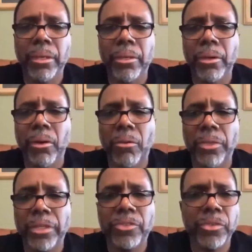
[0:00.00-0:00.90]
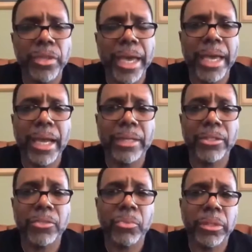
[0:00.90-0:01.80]
you know this or that i
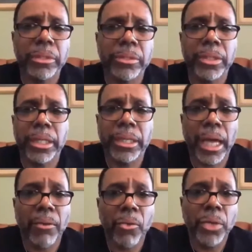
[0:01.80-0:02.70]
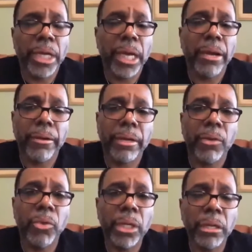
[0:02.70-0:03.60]
just want to say I, we care
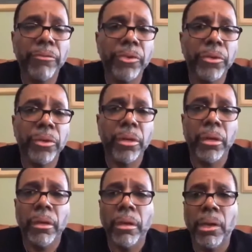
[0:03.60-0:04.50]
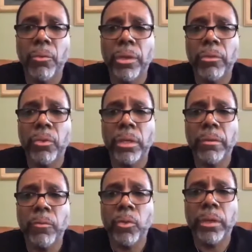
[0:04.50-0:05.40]
and we love you and we
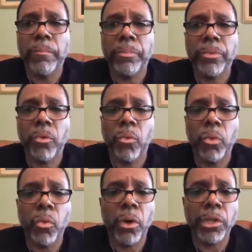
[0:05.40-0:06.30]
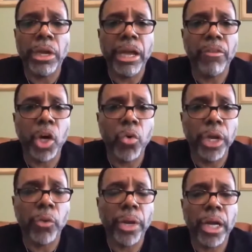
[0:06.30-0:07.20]
we we we want you to have a
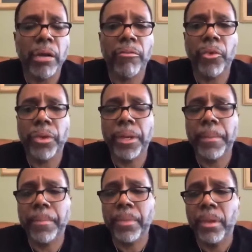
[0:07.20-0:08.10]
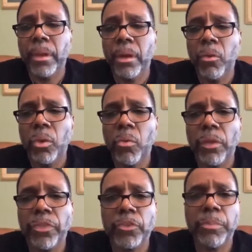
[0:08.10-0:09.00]
quick recovery we
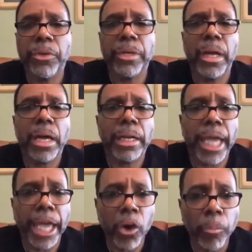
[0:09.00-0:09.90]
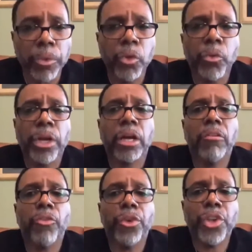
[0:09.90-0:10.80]
want the spirit of god to help you to
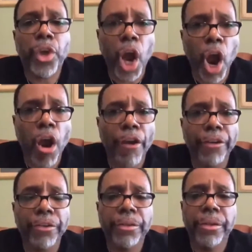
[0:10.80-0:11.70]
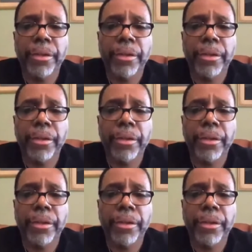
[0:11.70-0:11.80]
recover in your heart